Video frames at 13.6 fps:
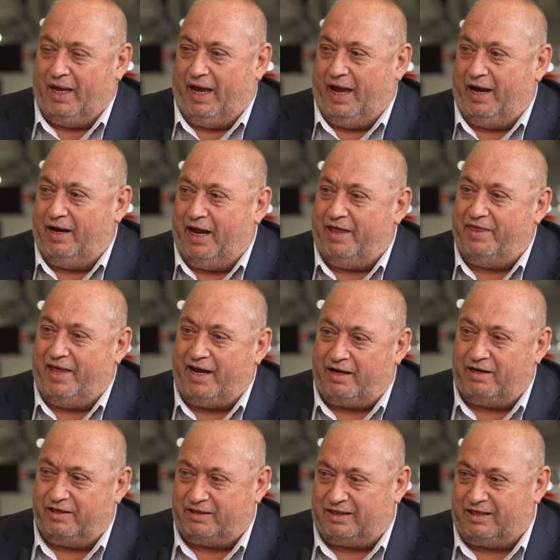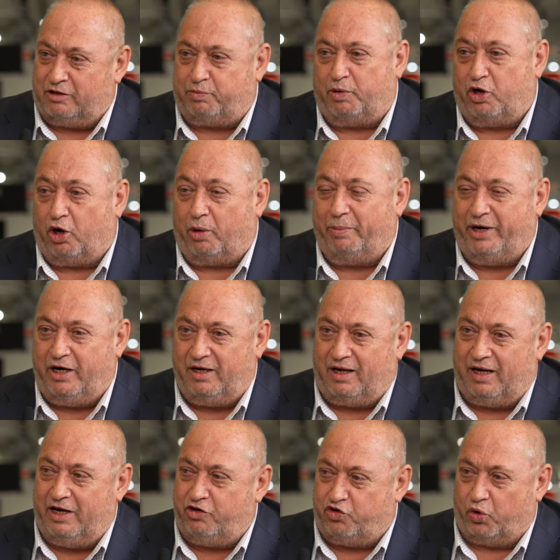And that list is
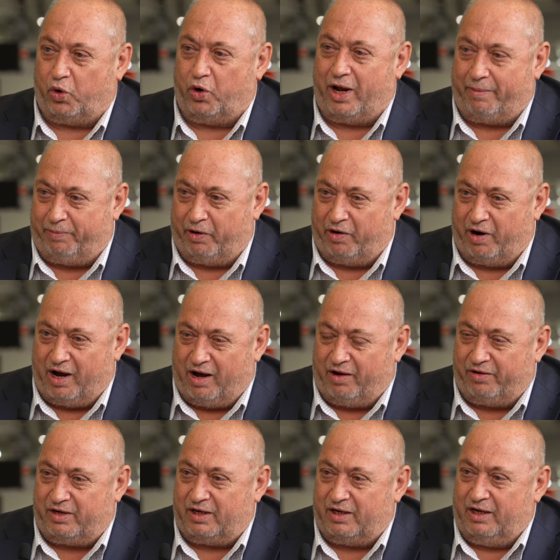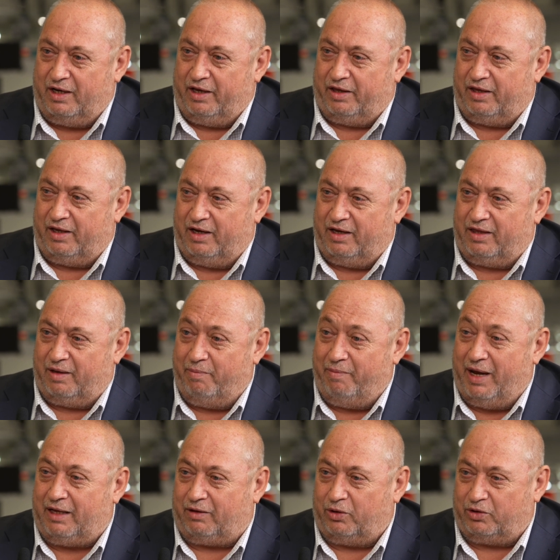predominantly drawn up around the
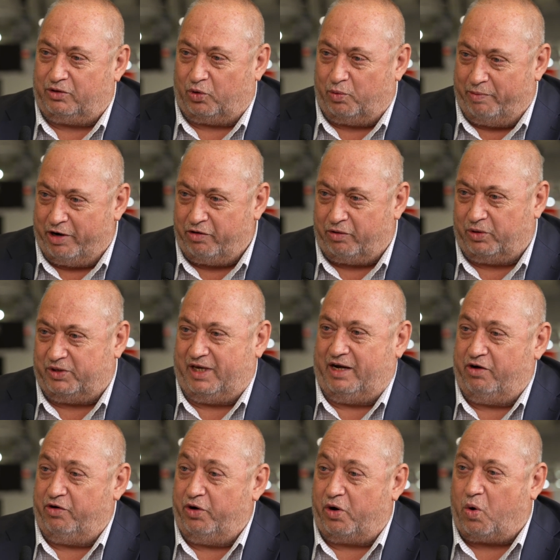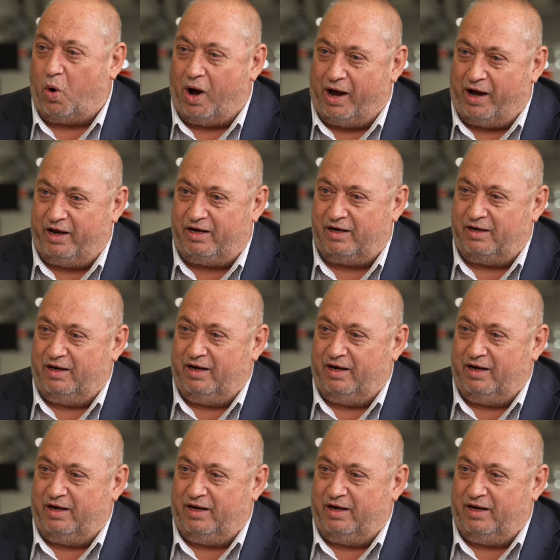metals or minerals that are required